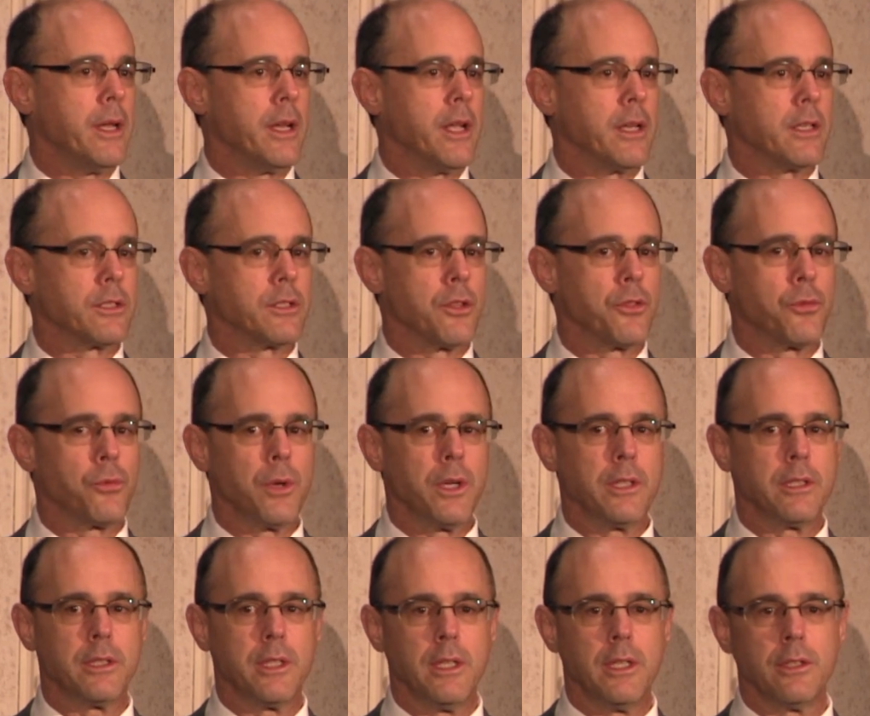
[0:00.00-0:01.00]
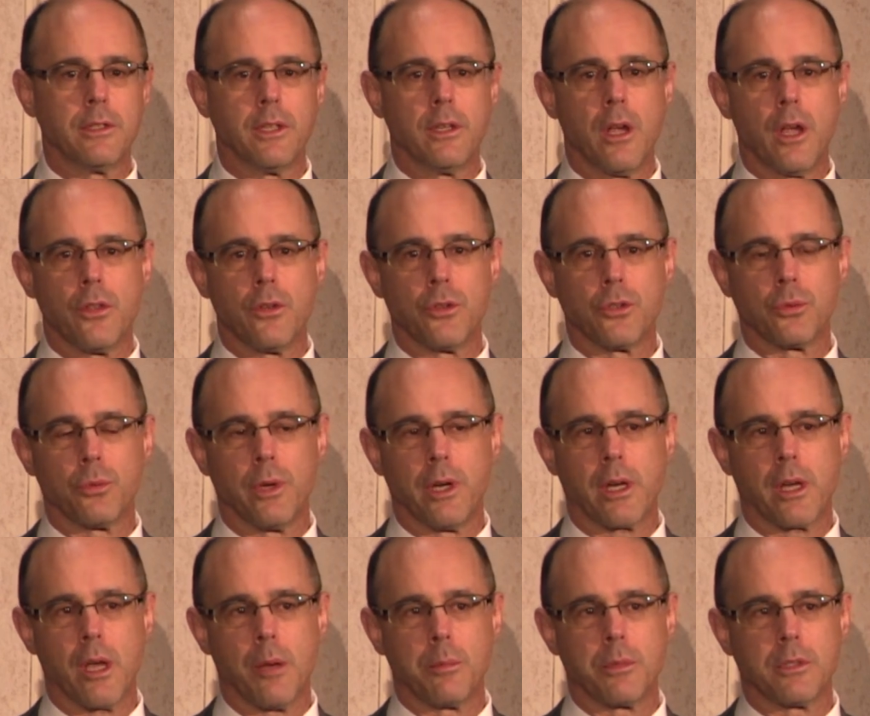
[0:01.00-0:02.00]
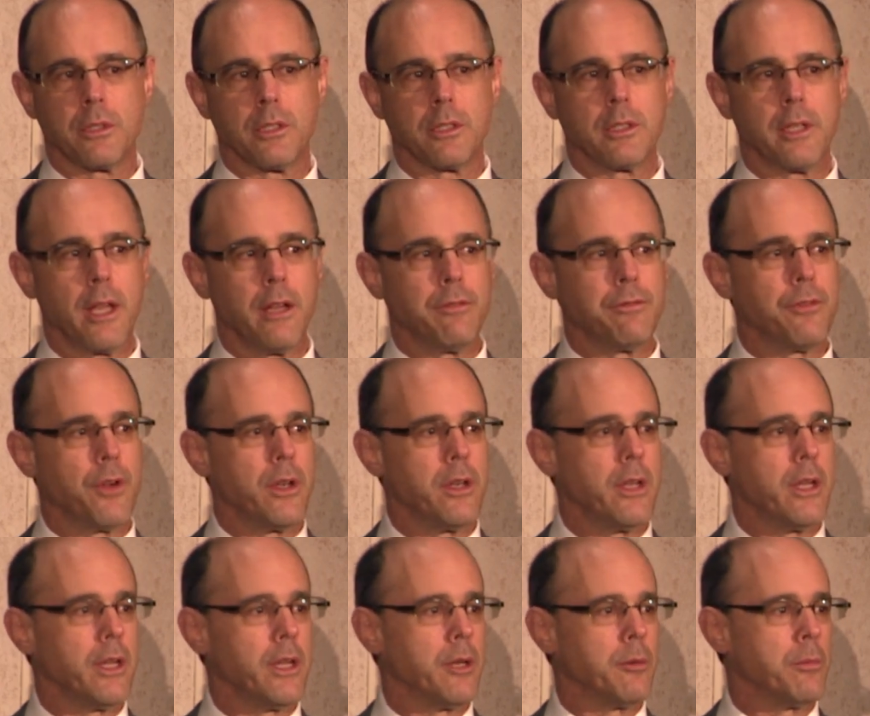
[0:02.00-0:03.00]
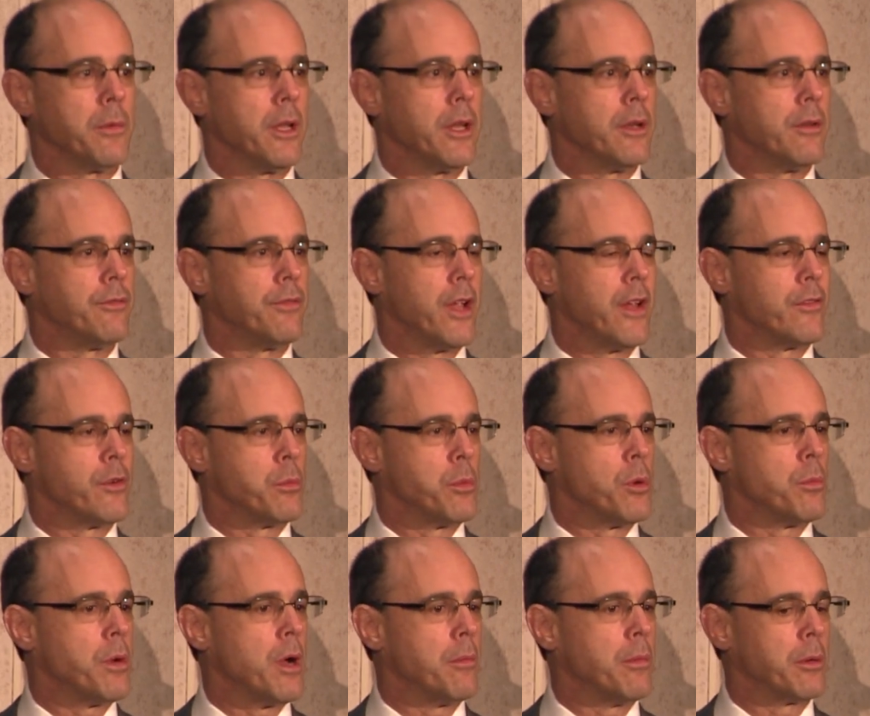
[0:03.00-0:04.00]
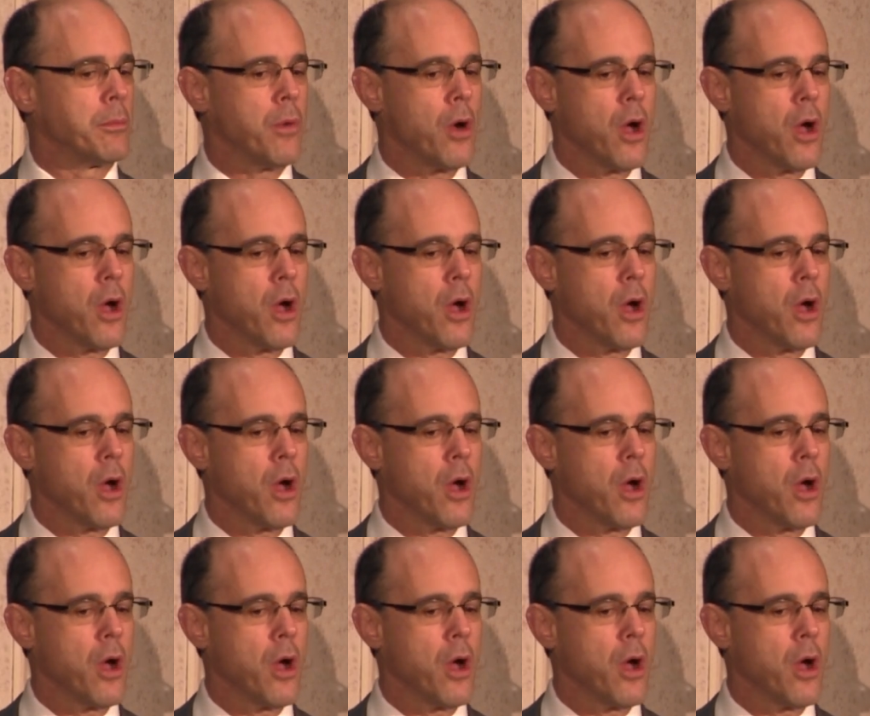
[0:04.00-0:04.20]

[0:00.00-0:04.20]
against the three C's and others when it comes to state funding and, and favorable public